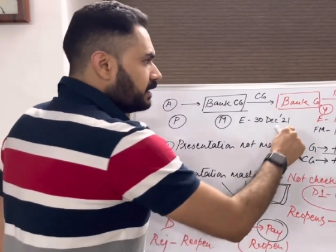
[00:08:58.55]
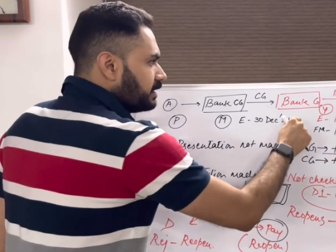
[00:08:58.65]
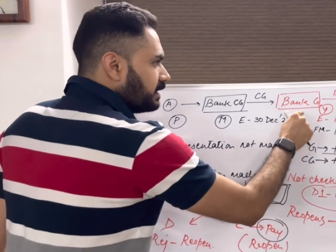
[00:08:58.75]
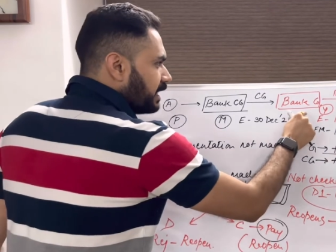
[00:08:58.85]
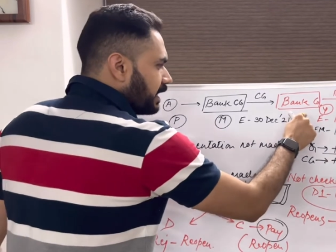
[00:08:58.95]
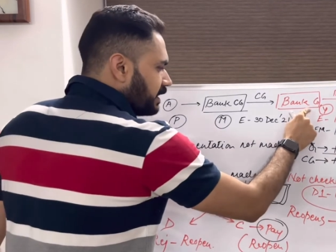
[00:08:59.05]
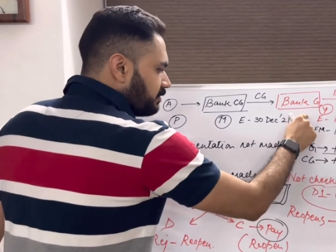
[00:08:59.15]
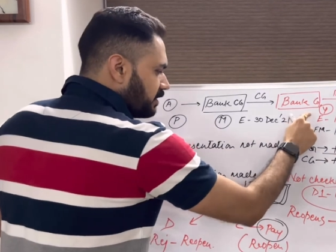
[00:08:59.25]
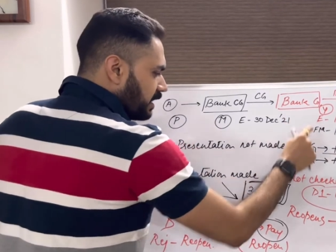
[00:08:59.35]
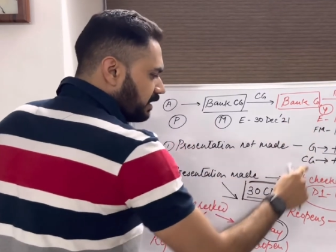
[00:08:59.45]
the guarantor
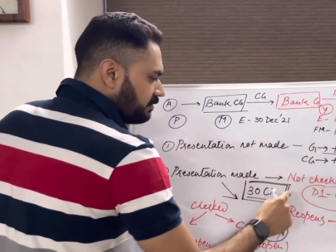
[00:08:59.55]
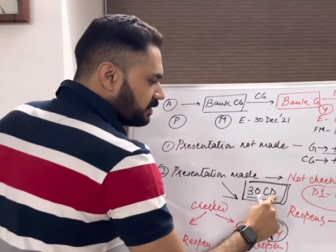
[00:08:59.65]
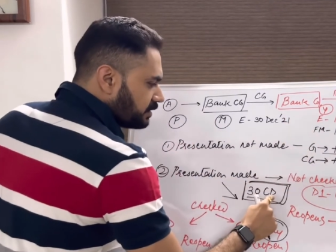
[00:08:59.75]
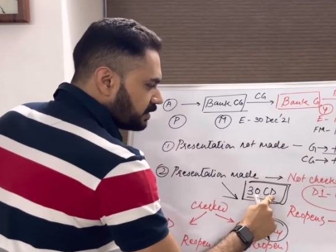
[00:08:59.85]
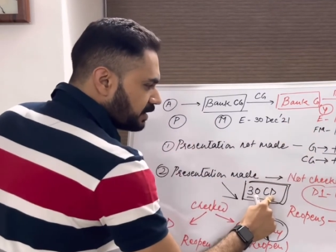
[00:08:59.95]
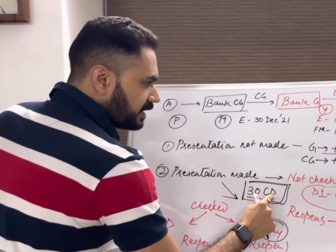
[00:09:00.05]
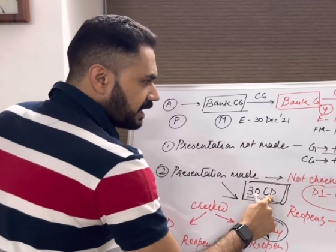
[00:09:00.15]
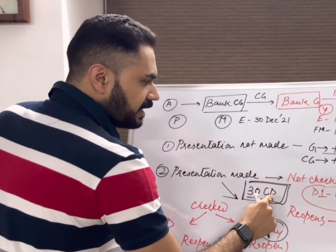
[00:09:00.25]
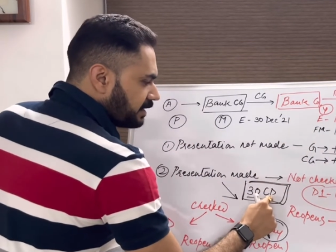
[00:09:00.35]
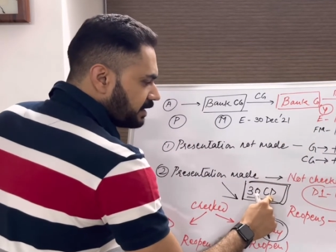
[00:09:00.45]
will have 30
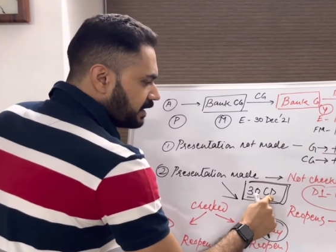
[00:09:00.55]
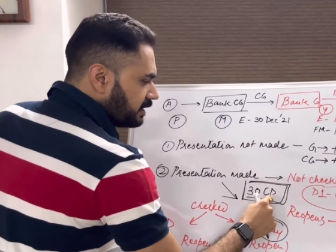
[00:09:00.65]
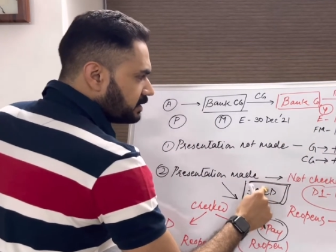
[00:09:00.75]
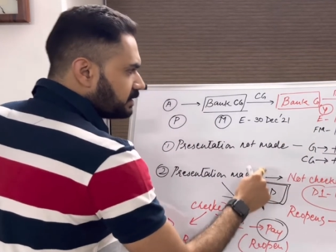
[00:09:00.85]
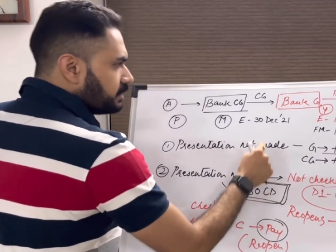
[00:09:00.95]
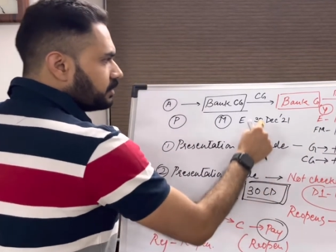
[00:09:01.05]
calendar days